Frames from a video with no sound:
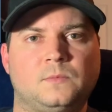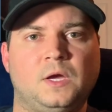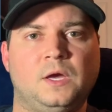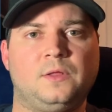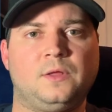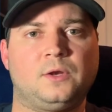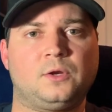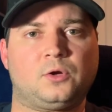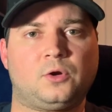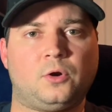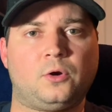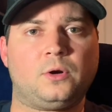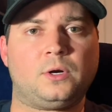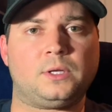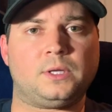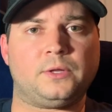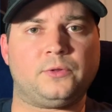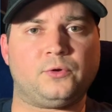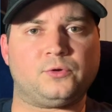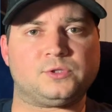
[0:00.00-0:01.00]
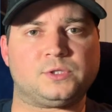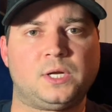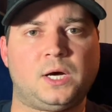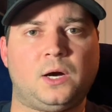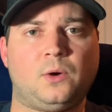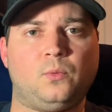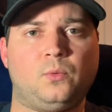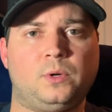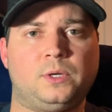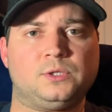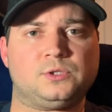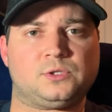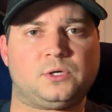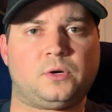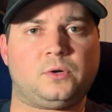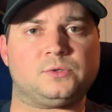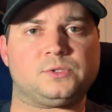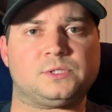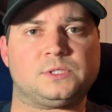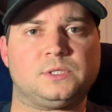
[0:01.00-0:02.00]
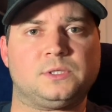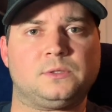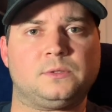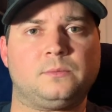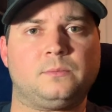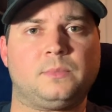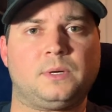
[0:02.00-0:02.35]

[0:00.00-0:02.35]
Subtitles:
And then currently there's not one in Charleston,